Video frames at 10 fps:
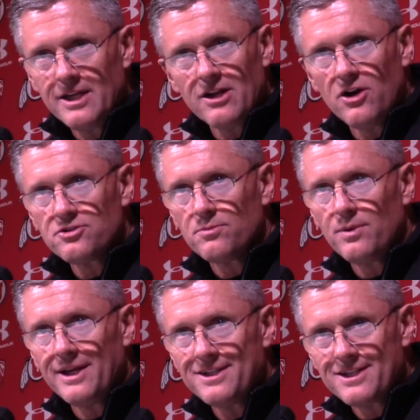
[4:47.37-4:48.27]
He can also
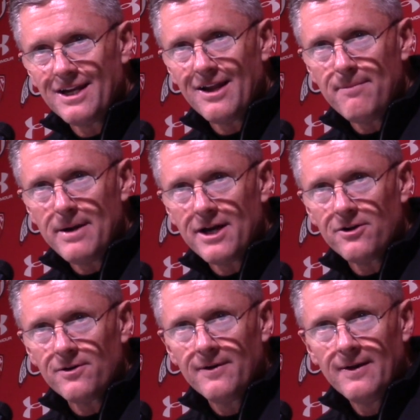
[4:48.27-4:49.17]
play inside
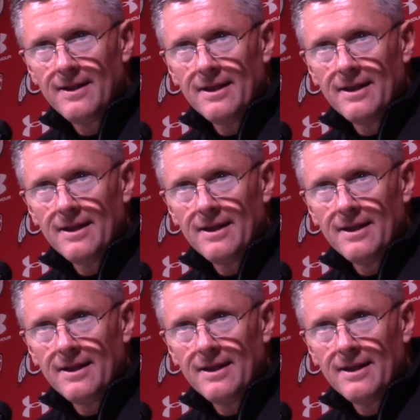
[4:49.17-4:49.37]
linebacker,